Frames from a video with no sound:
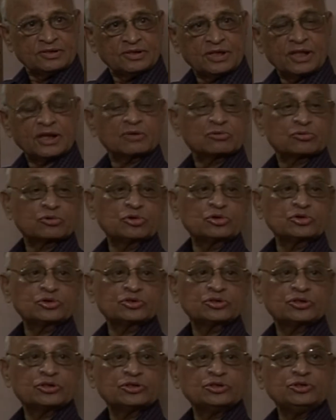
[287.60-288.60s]
then of
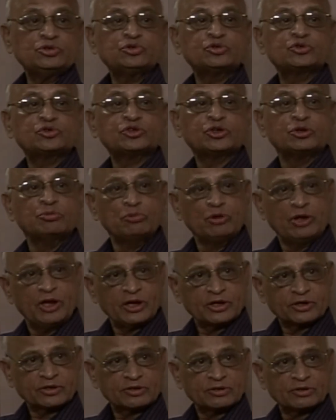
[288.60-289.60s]
course you
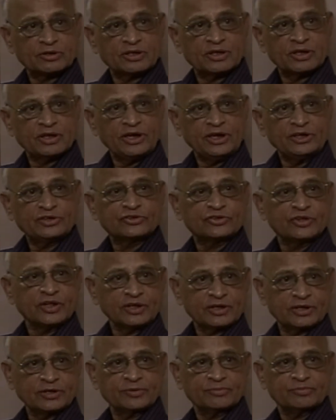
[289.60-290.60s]
stimulate its
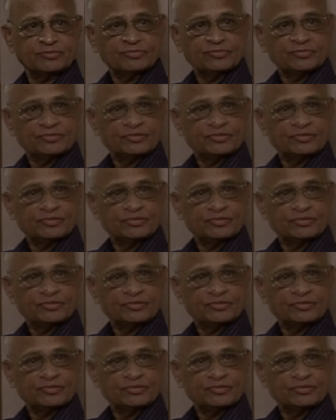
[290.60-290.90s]
thinking.